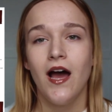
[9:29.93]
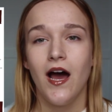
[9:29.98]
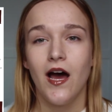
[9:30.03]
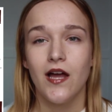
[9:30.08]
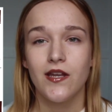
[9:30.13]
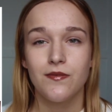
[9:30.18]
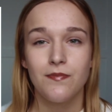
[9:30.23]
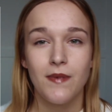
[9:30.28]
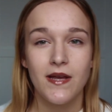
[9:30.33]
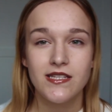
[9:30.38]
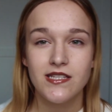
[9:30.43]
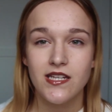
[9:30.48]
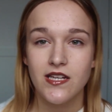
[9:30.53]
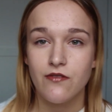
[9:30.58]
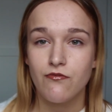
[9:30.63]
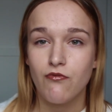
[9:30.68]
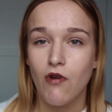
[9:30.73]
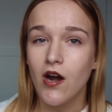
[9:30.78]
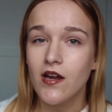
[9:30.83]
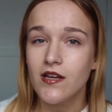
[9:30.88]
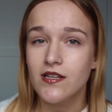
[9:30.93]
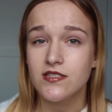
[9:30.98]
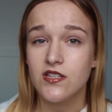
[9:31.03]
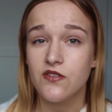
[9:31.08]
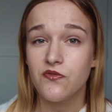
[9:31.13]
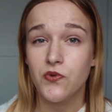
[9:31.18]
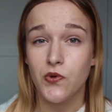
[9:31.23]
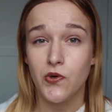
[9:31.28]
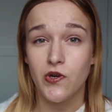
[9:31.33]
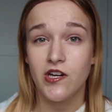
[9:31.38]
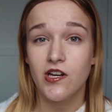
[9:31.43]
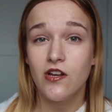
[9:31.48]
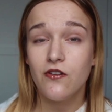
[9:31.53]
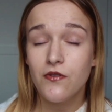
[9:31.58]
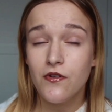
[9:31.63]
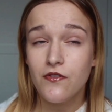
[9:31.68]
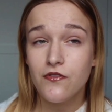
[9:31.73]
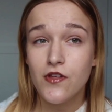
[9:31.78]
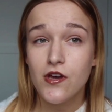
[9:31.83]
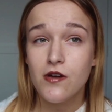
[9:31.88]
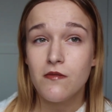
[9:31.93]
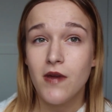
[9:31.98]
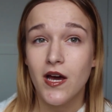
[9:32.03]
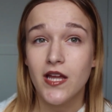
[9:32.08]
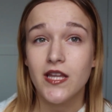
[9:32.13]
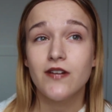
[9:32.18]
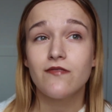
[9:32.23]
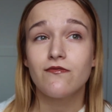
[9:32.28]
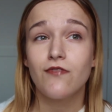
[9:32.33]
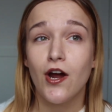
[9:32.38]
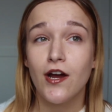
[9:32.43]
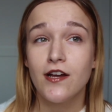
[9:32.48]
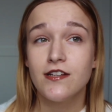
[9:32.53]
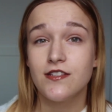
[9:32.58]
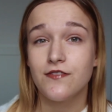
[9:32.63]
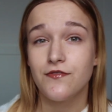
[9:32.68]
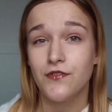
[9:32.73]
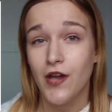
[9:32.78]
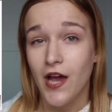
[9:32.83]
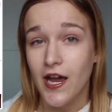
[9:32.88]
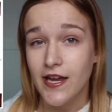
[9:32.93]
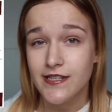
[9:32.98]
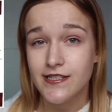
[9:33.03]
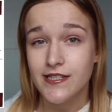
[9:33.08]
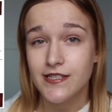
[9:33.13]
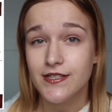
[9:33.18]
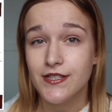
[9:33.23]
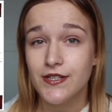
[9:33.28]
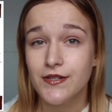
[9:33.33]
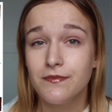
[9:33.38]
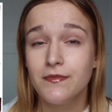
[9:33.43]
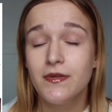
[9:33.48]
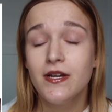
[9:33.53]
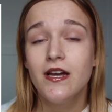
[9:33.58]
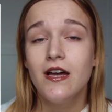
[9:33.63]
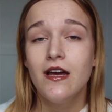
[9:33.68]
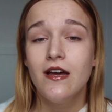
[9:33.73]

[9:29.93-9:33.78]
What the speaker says: and basically write as if you're in love with them and then write as if you hated them.